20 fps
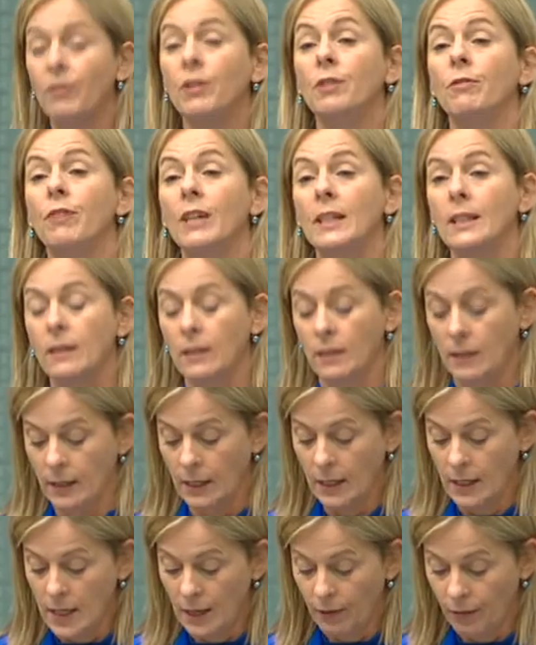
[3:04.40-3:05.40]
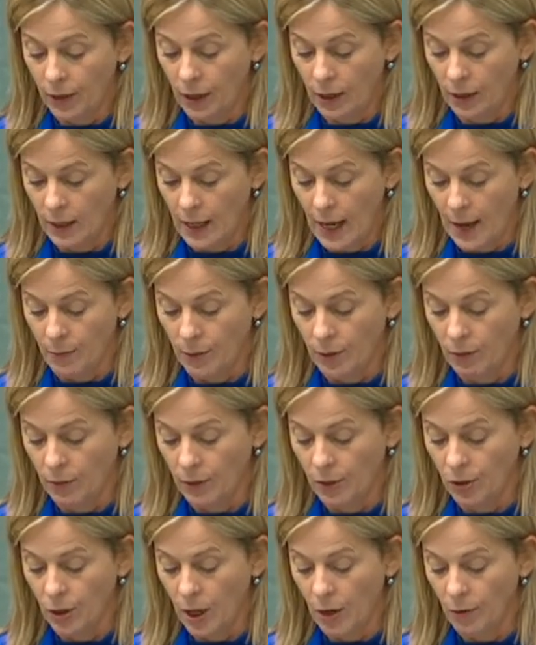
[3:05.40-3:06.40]
invested significant capital
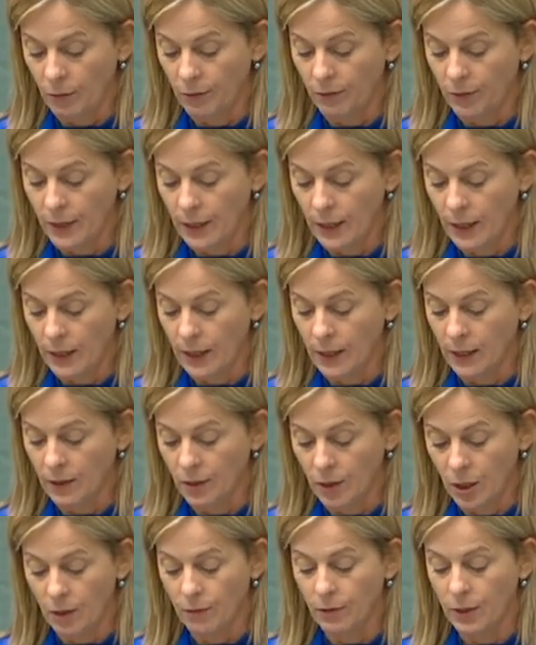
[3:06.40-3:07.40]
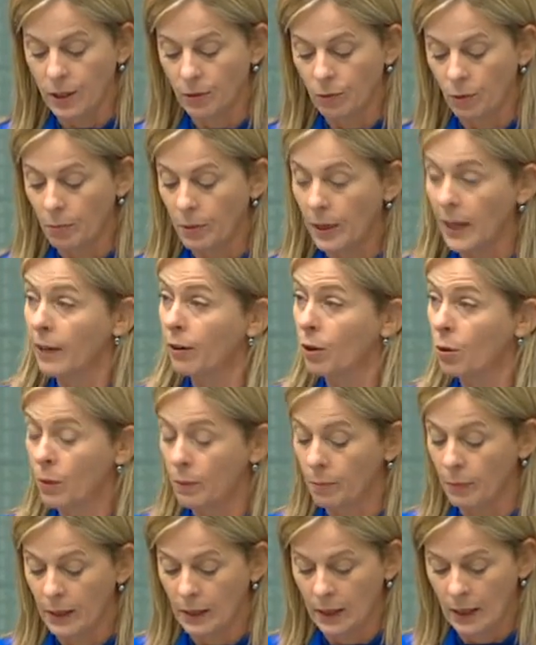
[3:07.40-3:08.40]
in showroom facilities, service and repair
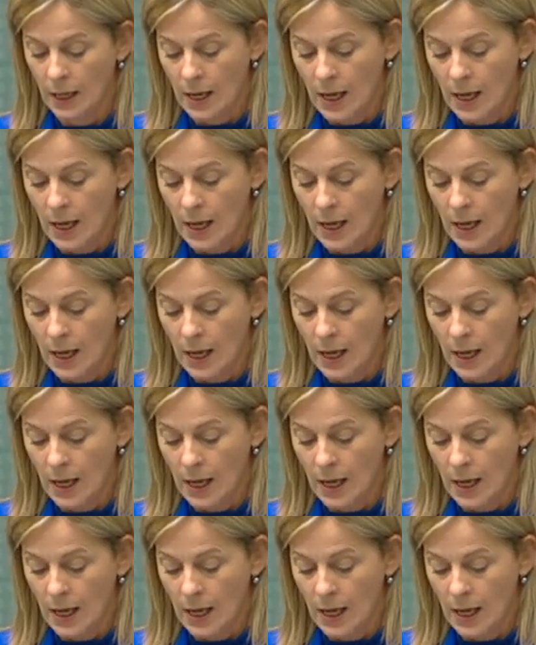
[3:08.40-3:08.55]
equipment,